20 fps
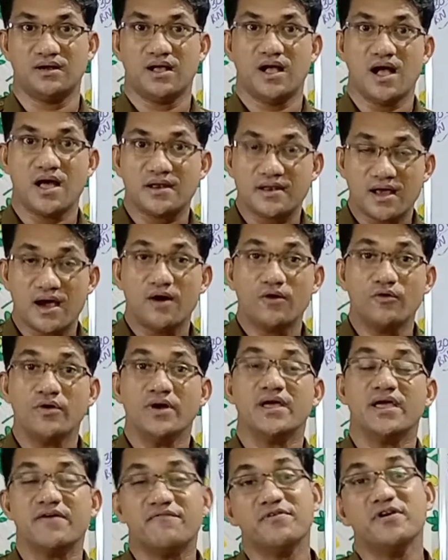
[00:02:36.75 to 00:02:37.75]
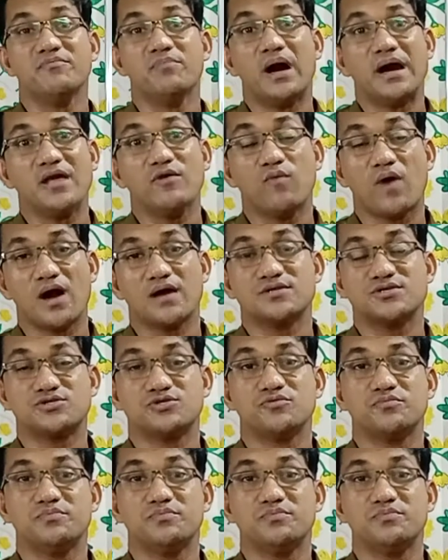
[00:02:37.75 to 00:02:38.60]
And now everybody wants to